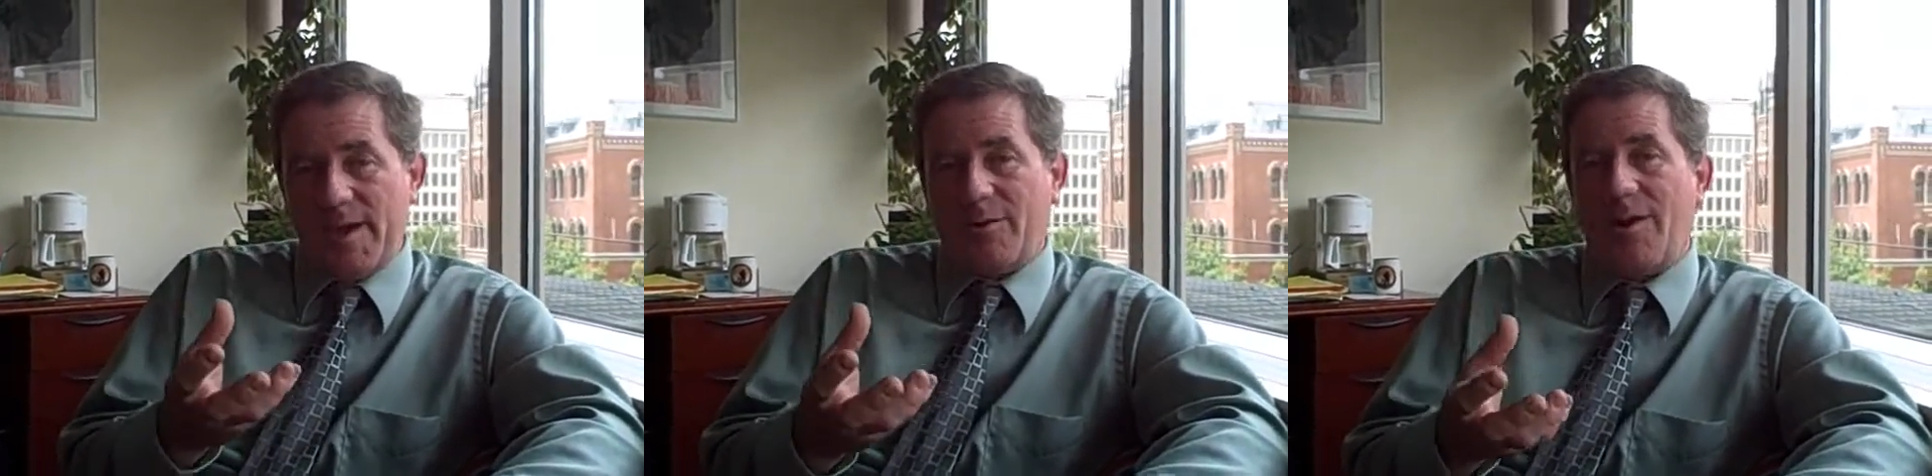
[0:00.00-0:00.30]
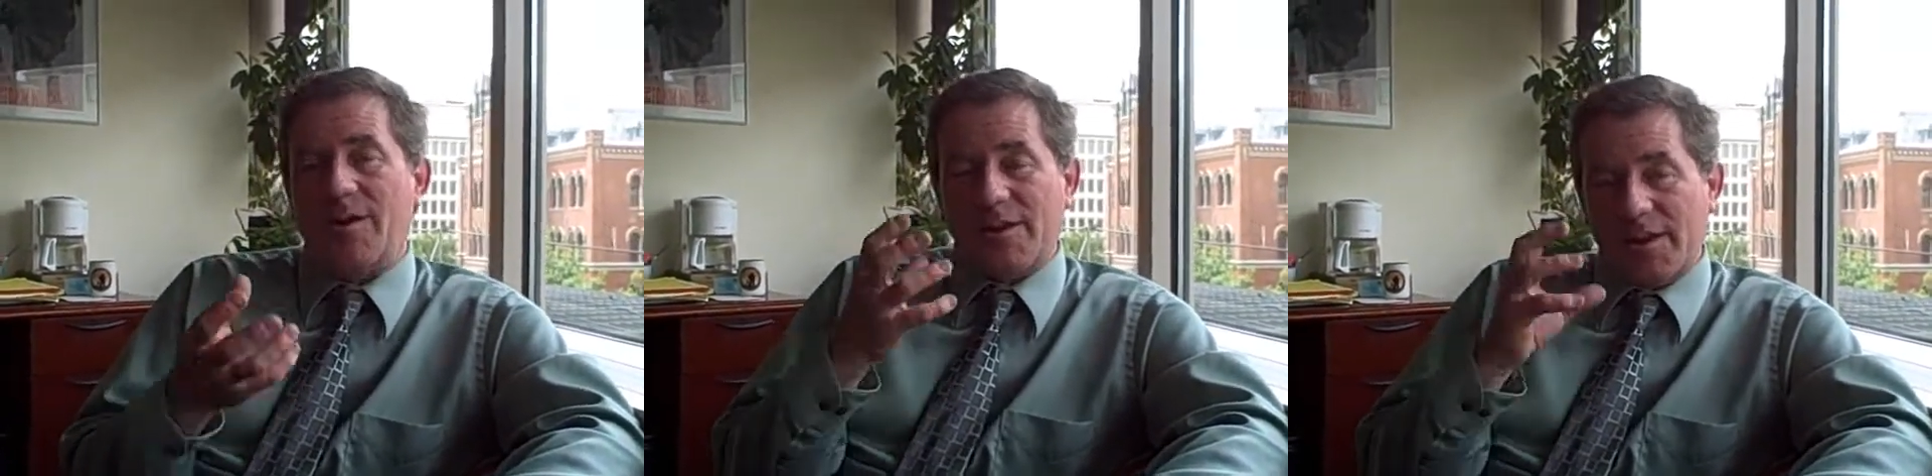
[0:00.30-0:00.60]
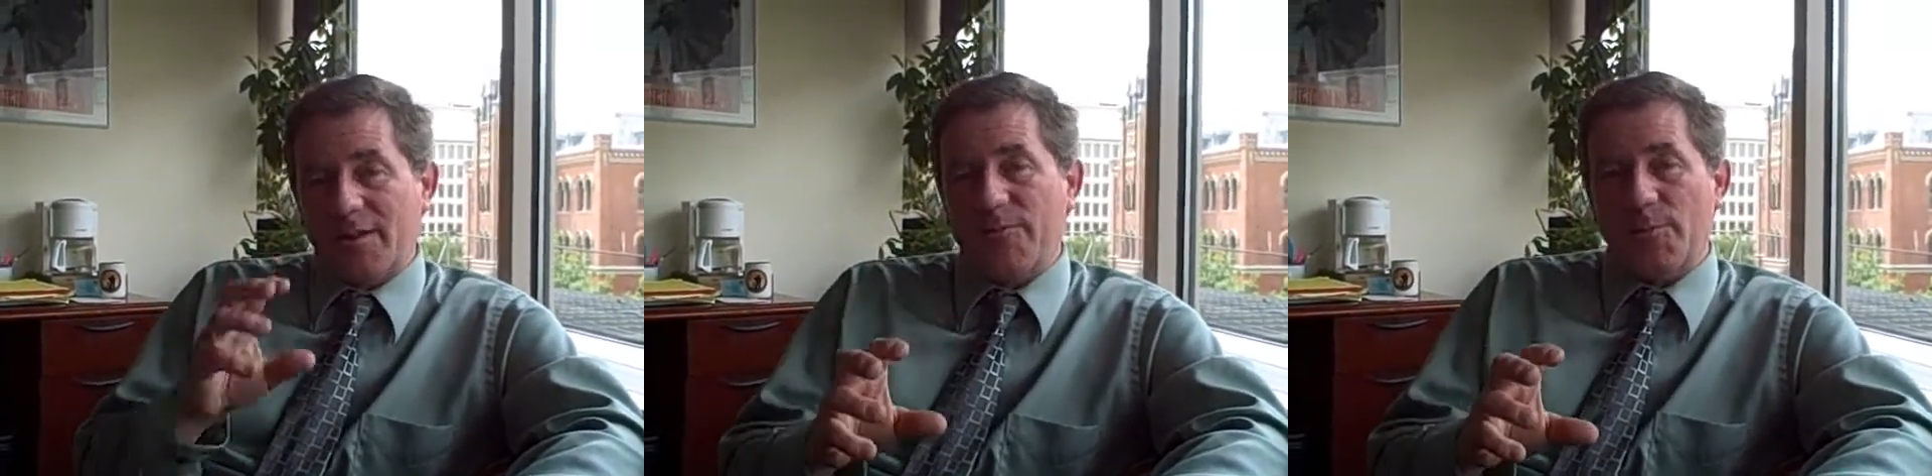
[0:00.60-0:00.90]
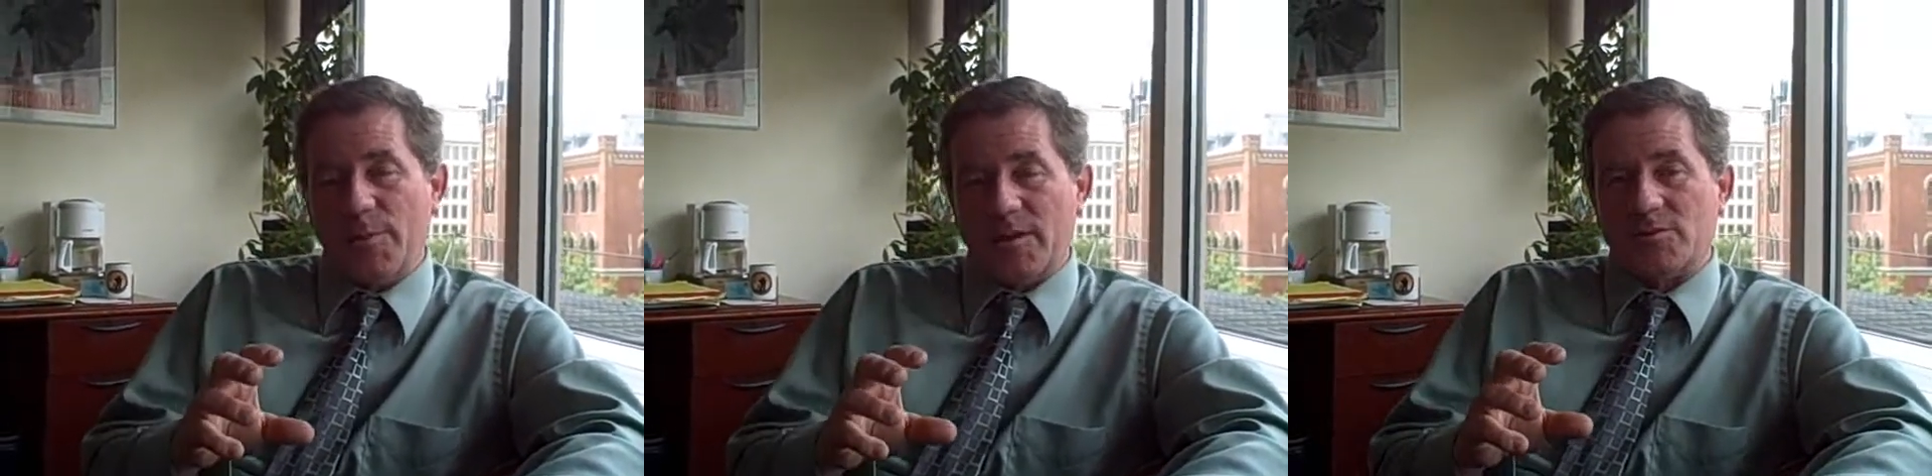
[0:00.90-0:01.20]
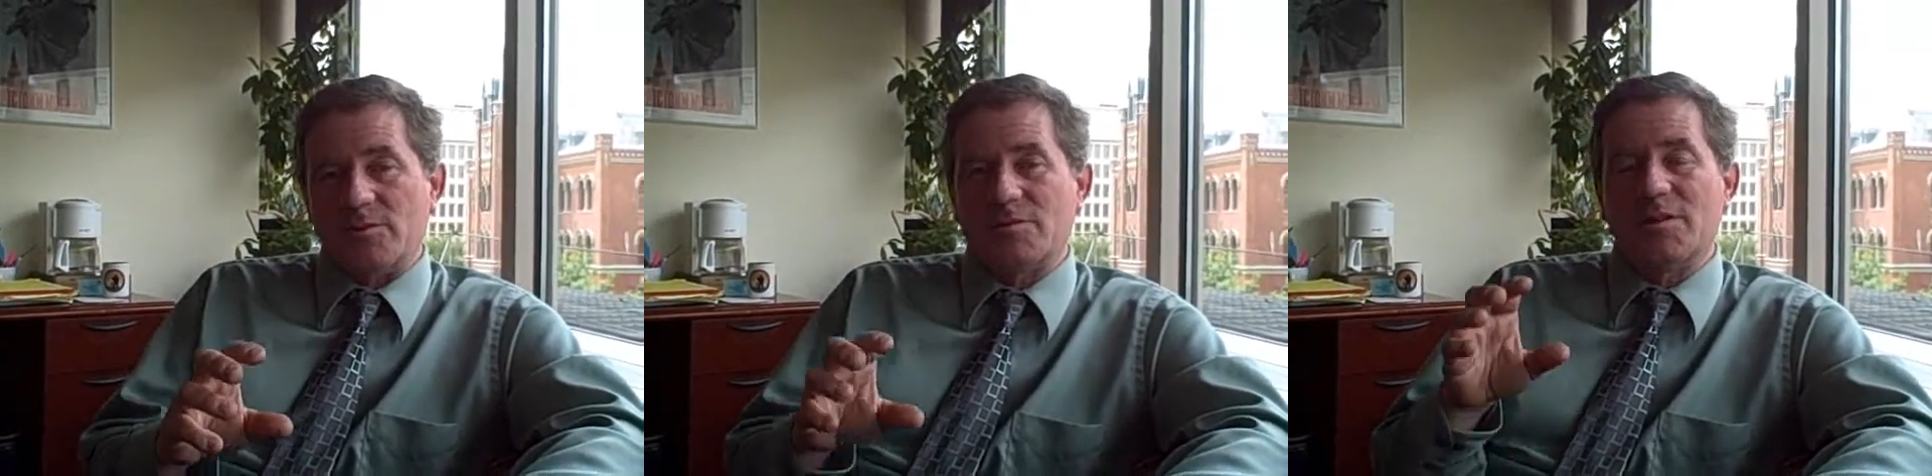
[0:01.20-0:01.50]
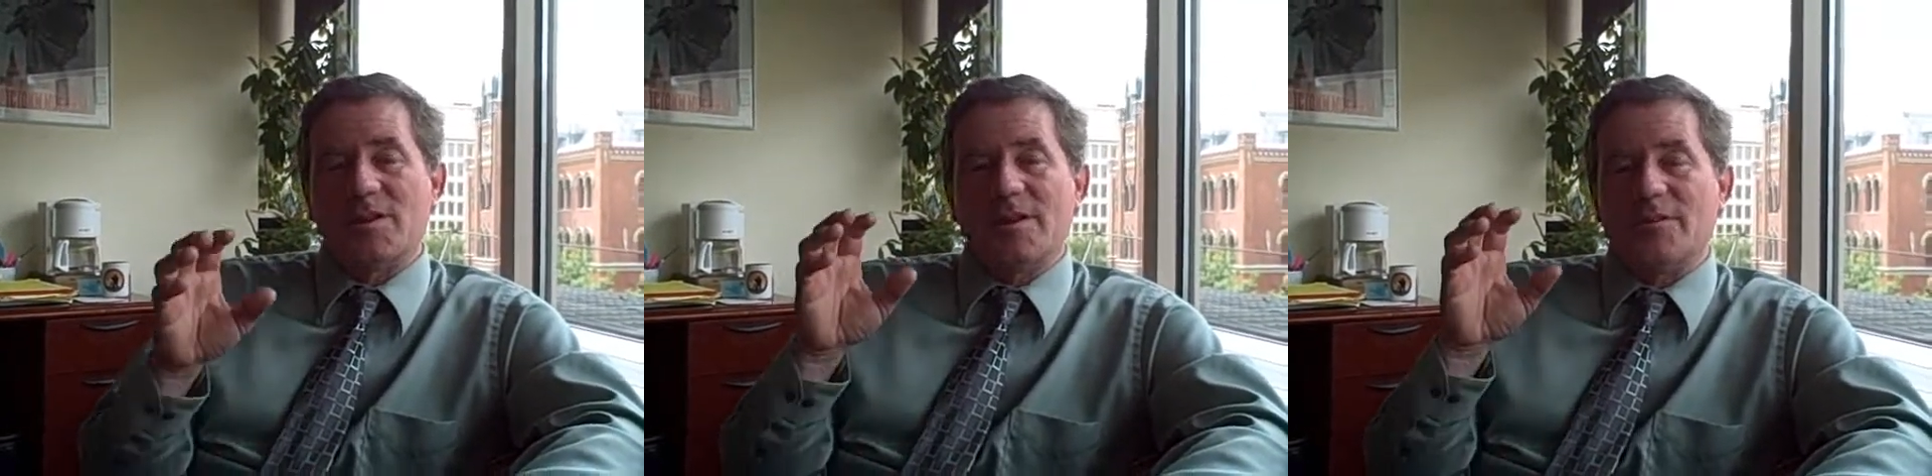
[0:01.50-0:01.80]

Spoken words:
background. I get a few pictures.